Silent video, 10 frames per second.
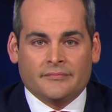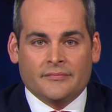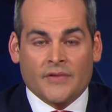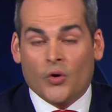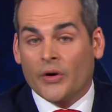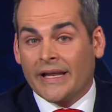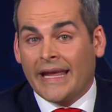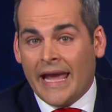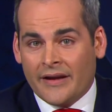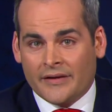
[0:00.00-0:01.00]
They're going to
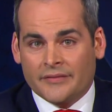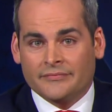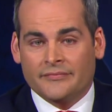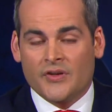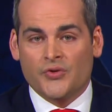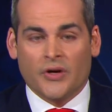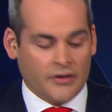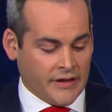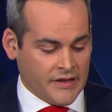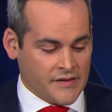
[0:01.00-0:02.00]
Canada. The
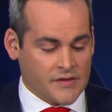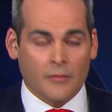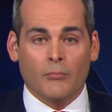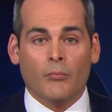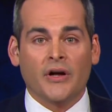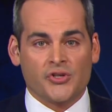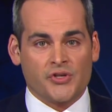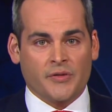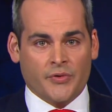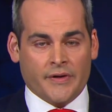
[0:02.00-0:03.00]
drug is much
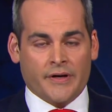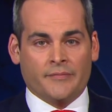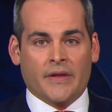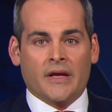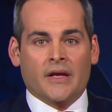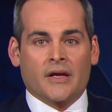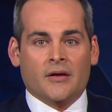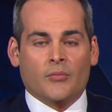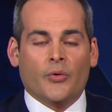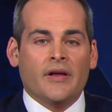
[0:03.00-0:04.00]
cheaper there.
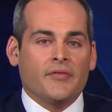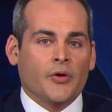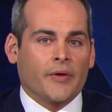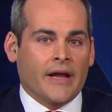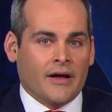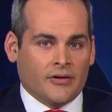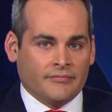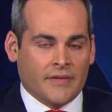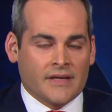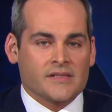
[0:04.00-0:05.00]
Mireya Villarreal
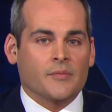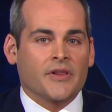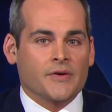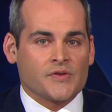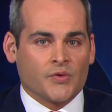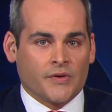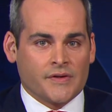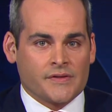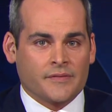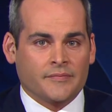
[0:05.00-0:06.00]
has some of their
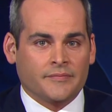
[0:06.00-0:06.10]
stories.